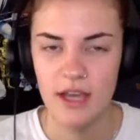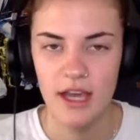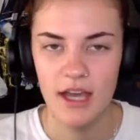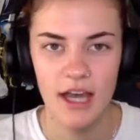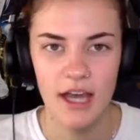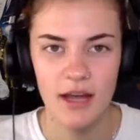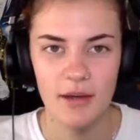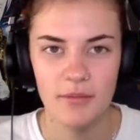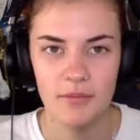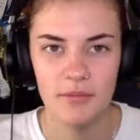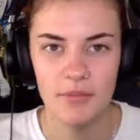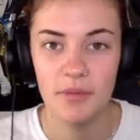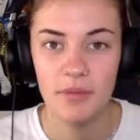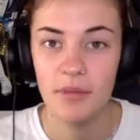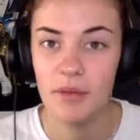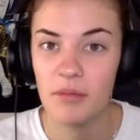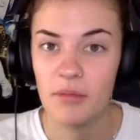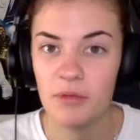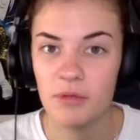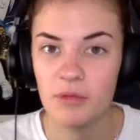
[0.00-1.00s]
But
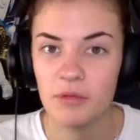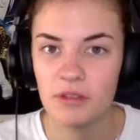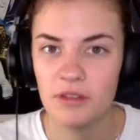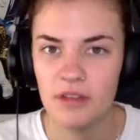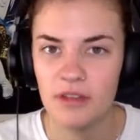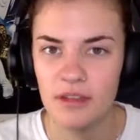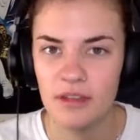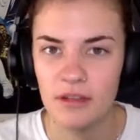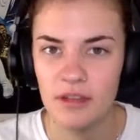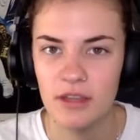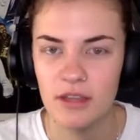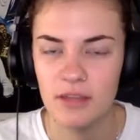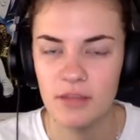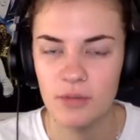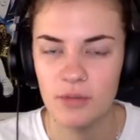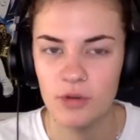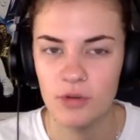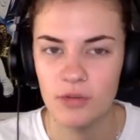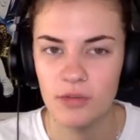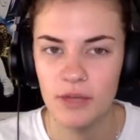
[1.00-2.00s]
maybe we'll hear
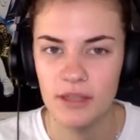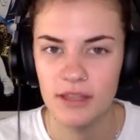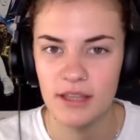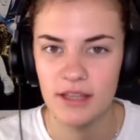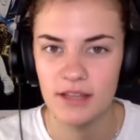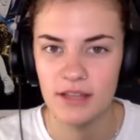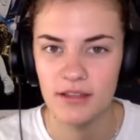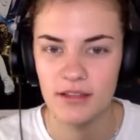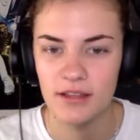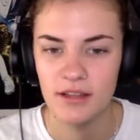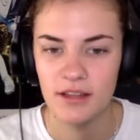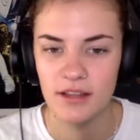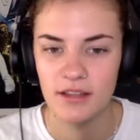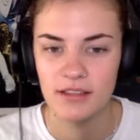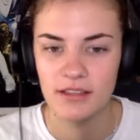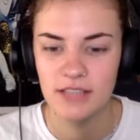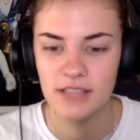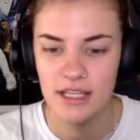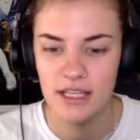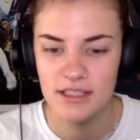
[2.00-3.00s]
more about that
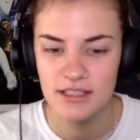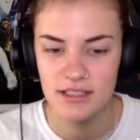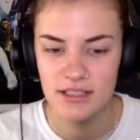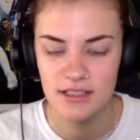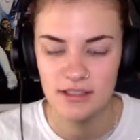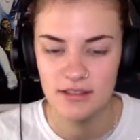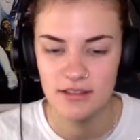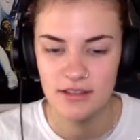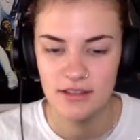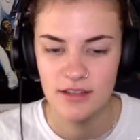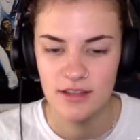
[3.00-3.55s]
later.